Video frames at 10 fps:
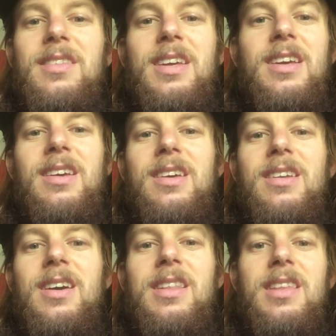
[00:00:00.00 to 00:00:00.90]

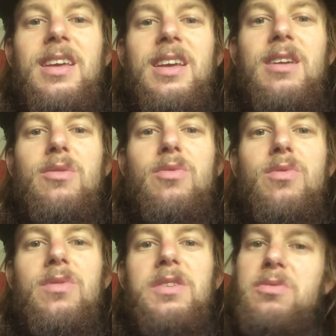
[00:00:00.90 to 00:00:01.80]
Then I think
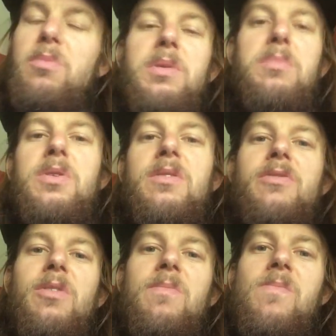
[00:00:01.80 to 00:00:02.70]
this will be
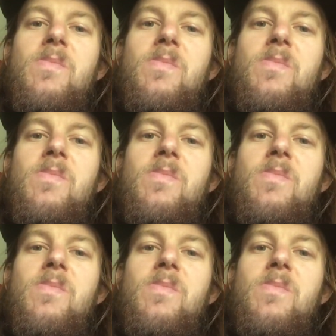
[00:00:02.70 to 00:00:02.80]
beautiful.